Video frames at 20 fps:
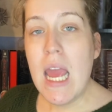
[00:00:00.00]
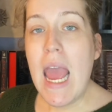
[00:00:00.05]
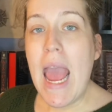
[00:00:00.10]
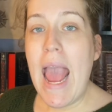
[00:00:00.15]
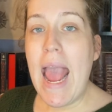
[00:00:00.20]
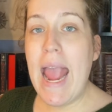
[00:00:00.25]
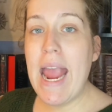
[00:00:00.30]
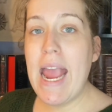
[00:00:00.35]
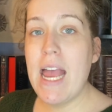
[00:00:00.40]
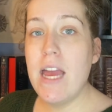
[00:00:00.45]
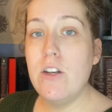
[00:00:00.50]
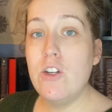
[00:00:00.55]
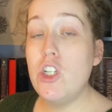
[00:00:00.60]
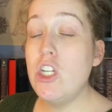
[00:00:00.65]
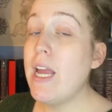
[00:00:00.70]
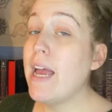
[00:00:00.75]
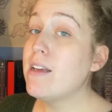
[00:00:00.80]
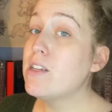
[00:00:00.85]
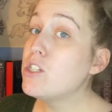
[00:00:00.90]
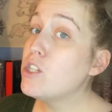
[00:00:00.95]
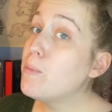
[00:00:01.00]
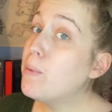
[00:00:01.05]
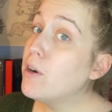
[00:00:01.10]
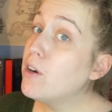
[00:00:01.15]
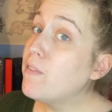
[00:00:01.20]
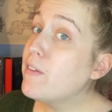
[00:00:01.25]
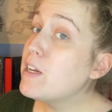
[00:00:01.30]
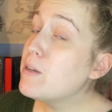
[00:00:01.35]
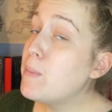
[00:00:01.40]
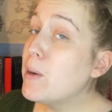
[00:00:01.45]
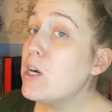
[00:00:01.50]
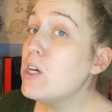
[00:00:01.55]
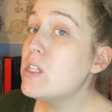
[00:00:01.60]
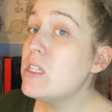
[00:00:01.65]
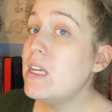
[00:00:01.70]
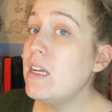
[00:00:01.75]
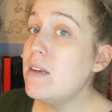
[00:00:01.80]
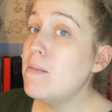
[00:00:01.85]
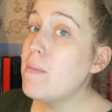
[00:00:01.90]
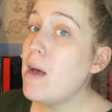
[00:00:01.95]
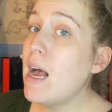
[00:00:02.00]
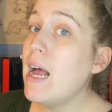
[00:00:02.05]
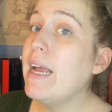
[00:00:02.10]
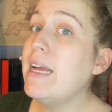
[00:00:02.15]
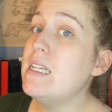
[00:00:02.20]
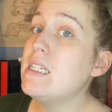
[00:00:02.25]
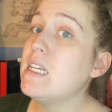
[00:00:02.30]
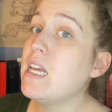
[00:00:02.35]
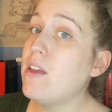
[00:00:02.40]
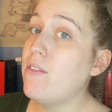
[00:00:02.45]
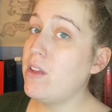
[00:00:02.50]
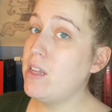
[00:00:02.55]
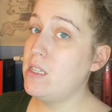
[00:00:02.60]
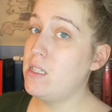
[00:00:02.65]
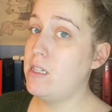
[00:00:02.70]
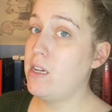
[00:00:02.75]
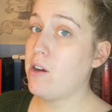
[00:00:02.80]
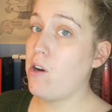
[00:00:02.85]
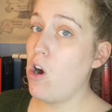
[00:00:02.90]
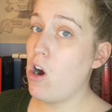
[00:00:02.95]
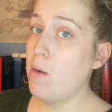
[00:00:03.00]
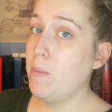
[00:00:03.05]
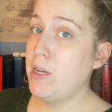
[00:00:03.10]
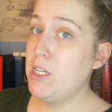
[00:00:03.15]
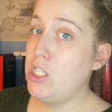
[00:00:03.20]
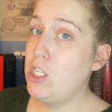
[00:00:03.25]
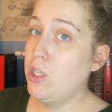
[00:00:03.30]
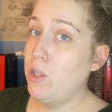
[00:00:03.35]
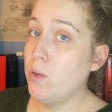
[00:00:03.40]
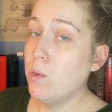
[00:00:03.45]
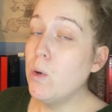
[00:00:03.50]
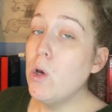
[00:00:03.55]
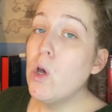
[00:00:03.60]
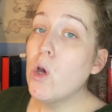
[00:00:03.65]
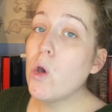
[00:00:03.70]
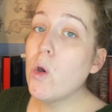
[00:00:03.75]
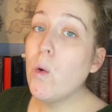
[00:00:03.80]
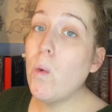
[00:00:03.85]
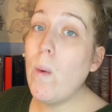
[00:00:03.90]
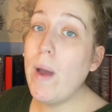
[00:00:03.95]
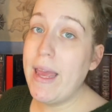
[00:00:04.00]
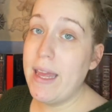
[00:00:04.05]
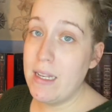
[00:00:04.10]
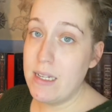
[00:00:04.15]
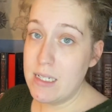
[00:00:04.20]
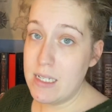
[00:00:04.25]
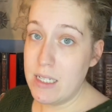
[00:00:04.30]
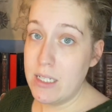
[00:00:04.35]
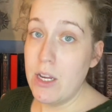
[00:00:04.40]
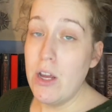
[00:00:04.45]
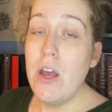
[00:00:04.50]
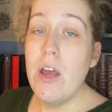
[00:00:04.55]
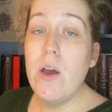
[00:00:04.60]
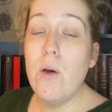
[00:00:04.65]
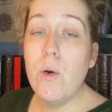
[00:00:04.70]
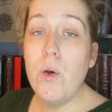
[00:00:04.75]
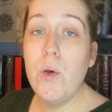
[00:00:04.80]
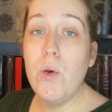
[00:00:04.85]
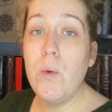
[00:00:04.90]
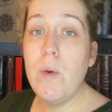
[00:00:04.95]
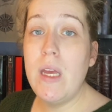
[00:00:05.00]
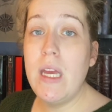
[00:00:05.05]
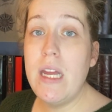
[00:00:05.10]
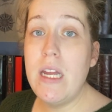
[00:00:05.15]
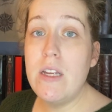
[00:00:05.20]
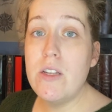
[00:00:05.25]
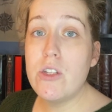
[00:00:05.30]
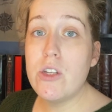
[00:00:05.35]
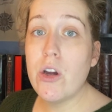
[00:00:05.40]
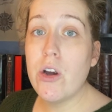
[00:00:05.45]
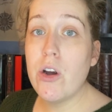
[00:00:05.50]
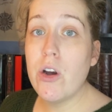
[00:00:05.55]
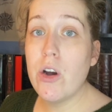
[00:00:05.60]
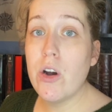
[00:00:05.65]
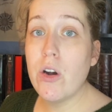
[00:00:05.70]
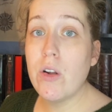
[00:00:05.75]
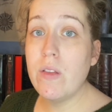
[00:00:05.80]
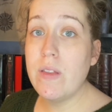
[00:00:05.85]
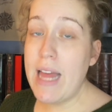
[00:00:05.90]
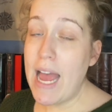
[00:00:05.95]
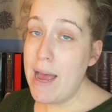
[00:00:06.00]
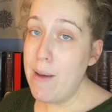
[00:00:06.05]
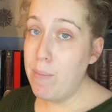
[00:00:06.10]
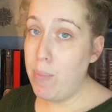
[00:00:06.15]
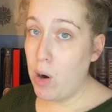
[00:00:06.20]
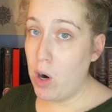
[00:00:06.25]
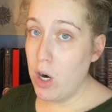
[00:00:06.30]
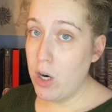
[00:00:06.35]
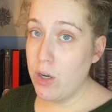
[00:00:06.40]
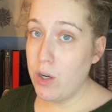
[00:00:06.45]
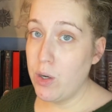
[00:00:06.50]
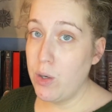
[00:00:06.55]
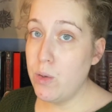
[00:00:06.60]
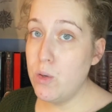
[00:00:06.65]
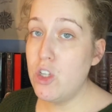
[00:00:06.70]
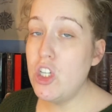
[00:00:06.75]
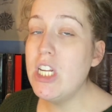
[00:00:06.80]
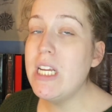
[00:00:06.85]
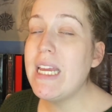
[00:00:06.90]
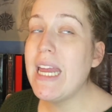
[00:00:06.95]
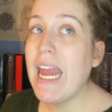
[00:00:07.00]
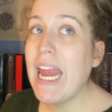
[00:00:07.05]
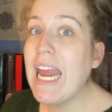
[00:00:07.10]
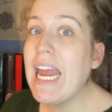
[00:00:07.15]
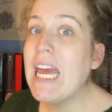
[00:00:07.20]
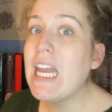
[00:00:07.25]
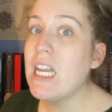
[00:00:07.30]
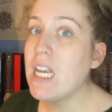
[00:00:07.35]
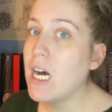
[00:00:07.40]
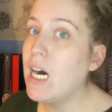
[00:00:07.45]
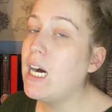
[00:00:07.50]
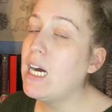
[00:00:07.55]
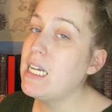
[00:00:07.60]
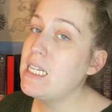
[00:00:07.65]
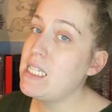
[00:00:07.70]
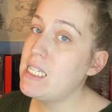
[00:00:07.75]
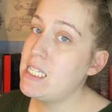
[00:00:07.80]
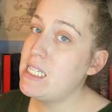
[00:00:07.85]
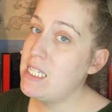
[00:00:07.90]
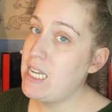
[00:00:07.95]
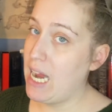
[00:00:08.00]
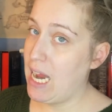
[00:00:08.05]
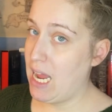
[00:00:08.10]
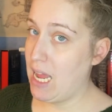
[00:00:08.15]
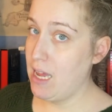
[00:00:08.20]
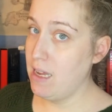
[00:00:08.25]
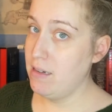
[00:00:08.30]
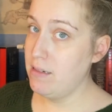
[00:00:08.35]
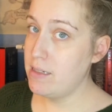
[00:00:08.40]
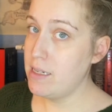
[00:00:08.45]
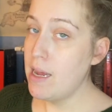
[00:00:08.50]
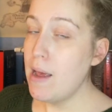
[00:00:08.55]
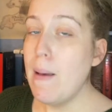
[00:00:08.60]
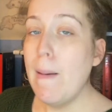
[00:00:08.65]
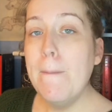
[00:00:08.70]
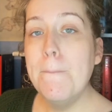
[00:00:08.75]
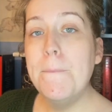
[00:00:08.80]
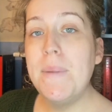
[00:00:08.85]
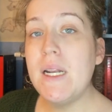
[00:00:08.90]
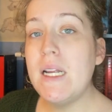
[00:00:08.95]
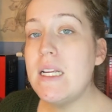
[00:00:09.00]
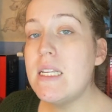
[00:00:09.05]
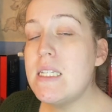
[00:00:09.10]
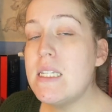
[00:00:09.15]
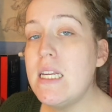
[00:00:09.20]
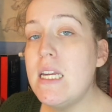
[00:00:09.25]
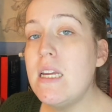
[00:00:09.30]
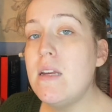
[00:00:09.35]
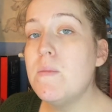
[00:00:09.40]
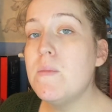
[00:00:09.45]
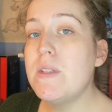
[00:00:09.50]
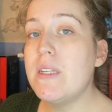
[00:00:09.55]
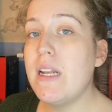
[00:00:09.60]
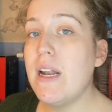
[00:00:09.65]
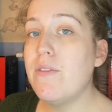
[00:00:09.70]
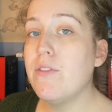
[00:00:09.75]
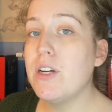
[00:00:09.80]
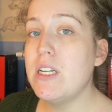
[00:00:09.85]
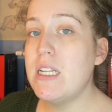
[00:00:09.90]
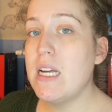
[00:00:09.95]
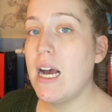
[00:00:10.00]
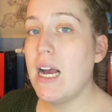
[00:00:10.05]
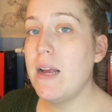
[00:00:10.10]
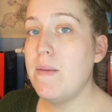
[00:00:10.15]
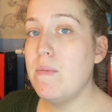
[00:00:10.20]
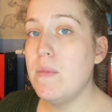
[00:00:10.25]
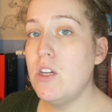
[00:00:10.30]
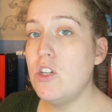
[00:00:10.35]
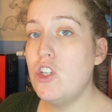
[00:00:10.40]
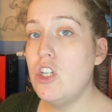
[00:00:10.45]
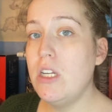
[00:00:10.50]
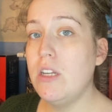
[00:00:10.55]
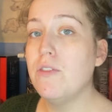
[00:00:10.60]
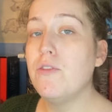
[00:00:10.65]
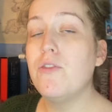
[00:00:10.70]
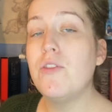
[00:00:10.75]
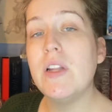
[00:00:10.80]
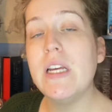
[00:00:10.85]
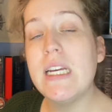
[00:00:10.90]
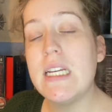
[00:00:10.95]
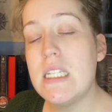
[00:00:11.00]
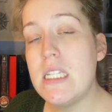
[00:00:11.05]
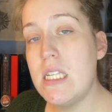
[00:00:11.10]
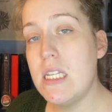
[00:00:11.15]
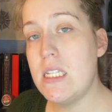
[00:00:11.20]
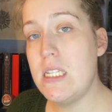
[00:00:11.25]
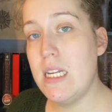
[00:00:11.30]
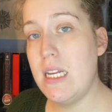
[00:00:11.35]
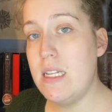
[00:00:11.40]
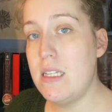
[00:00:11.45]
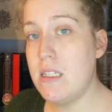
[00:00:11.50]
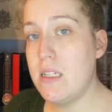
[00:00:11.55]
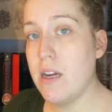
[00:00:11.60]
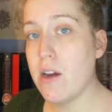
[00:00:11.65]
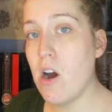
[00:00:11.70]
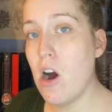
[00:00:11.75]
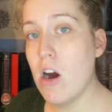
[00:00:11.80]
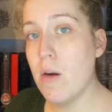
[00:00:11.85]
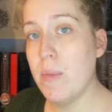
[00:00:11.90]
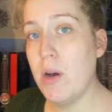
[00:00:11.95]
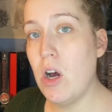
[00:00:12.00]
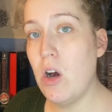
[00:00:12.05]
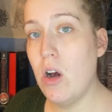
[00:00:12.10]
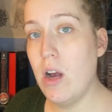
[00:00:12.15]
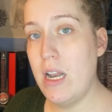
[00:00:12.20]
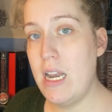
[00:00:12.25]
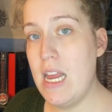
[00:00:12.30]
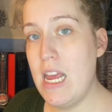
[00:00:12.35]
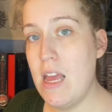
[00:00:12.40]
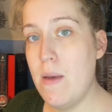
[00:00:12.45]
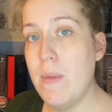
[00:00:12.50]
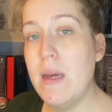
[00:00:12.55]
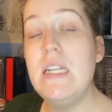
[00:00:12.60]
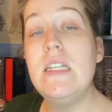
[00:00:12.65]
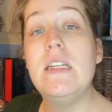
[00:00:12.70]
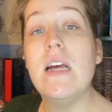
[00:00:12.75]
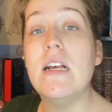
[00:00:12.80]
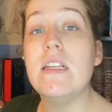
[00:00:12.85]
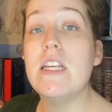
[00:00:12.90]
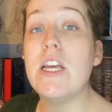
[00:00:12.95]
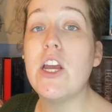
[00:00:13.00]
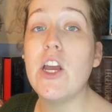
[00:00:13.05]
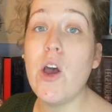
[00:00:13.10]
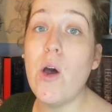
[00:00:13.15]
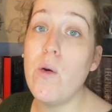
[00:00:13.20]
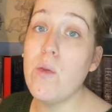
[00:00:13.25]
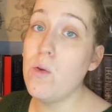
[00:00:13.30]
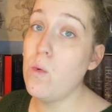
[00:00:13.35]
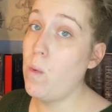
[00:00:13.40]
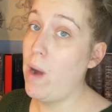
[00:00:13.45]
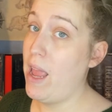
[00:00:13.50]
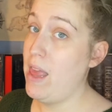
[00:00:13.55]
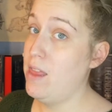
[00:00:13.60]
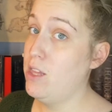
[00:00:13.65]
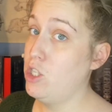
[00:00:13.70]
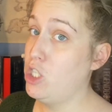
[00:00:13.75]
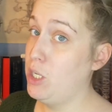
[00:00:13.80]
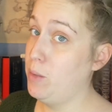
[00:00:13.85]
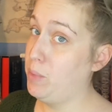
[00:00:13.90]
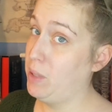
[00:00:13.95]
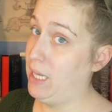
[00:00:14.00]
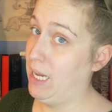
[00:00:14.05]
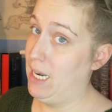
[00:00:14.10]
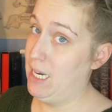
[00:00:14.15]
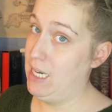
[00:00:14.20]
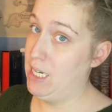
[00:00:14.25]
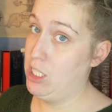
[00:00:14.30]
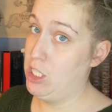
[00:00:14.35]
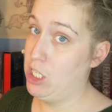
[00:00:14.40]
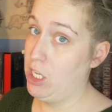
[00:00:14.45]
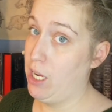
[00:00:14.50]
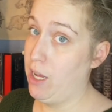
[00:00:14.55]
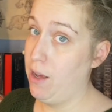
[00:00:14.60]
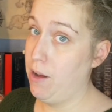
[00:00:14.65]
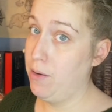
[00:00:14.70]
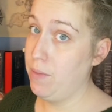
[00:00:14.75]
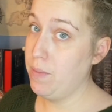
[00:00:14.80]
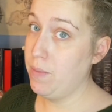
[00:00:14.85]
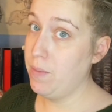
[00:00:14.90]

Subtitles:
and she has the perfect person in mind to give instant karma to, Quint, who is her lab partner who she cannot stand. But it seems that every time that she inflicts this instant karma on him, it doesn't go the way that she planned it to go.